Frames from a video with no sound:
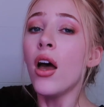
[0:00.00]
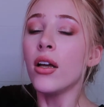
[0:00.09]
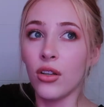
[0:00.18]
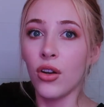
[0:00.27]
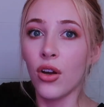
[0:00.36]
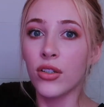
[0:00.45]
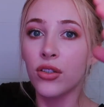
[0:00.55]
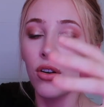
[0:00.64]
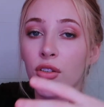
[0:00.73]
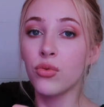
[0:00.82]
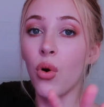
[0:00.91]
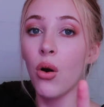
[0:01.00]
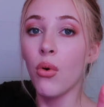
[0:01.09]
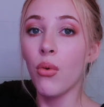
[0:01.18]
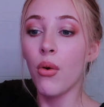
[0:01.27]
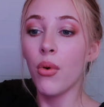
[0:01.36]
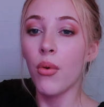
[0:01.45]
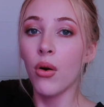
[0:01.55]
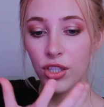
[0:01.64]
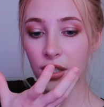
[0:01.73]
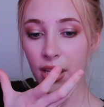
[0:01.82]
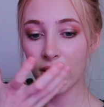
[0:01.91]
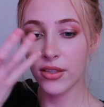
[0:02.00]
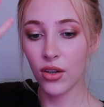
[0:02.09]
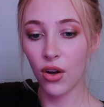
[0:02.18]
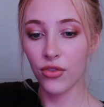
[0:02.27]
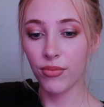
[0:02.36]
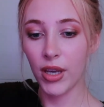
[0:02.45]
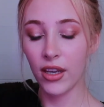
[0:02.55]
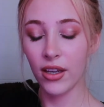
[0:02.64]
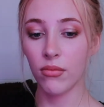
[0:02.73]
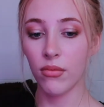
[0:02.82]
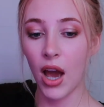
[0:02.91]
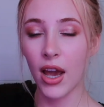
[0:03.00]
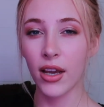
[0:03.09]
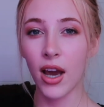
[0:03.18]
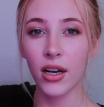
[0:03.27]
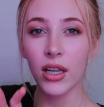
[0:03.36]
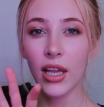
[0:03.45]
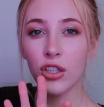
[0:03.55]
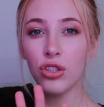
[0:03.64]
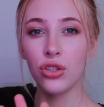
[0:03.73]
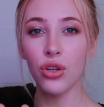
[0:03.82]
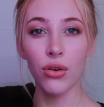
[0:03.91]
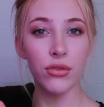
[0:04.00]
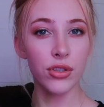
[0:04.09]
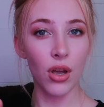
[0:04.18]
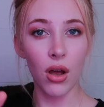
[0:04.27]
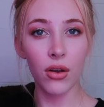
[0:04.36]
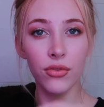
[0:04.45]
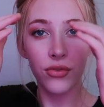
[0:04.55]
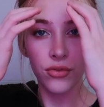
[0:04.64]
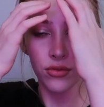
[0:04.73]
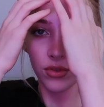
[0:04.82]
the nurse goes, whoa, whoa, whoa, whoa, whoa. She takes it off me. I kind of like doze off.